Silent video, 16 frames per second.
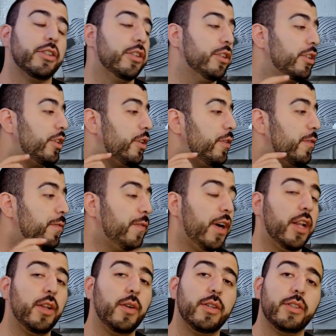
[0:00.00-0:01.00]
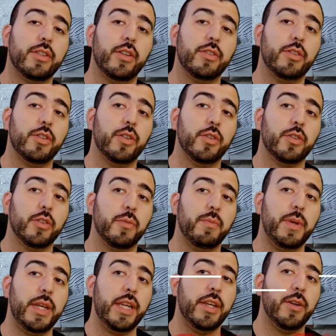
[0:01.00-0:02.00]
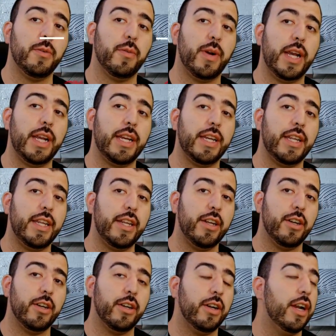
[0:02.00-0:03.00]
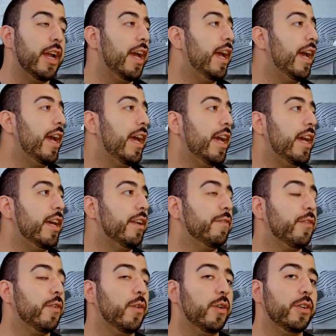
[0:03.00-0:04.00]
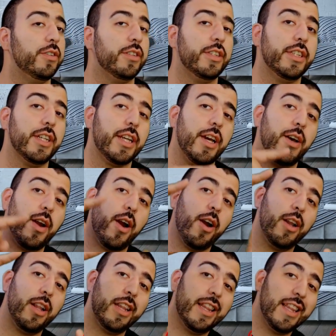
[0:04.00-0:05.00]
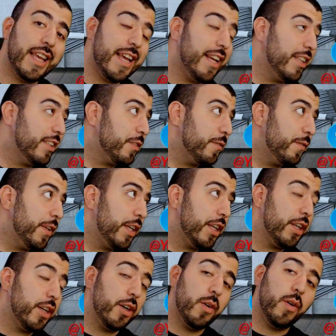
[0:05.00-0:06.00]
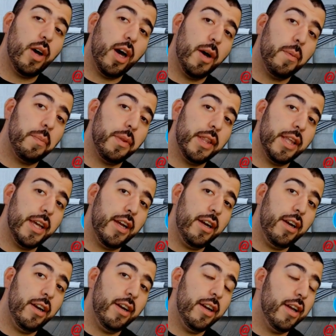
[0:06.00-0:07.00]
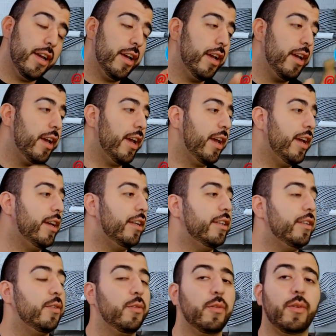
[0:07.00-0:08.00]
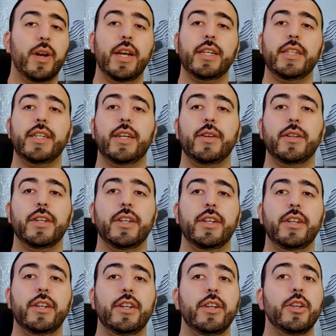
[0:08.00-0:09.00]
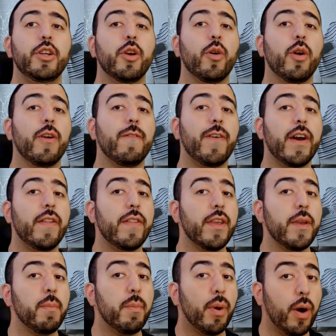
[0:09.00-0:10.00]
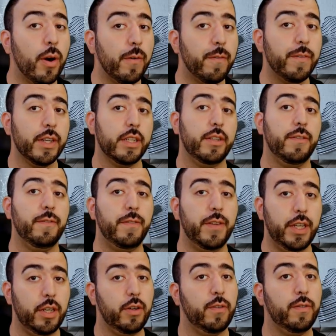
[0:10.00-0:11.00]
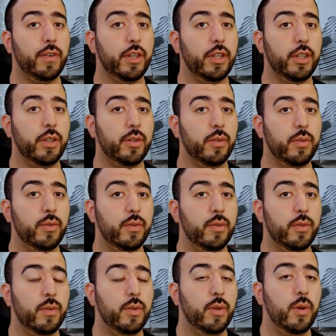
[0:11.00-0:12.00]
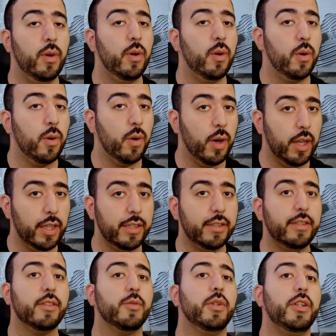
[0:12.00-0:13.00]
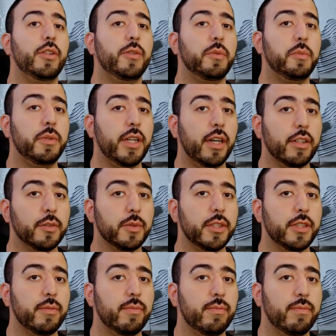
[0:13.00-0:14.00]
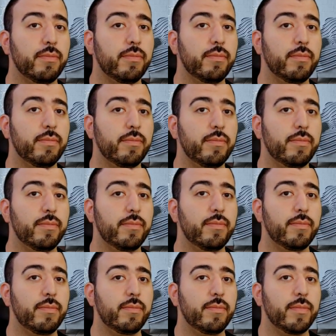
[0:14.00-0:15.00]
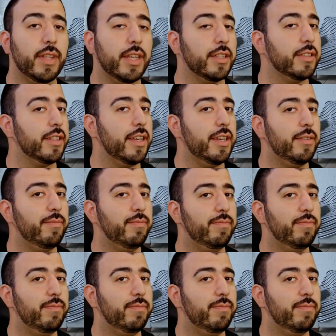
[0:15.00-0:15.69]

you follow us on social media right here and of course, check out our latest video up there. And right down here, you're going to find the perfect video for you. Or at least that's what YouTube tells me. Thanks again.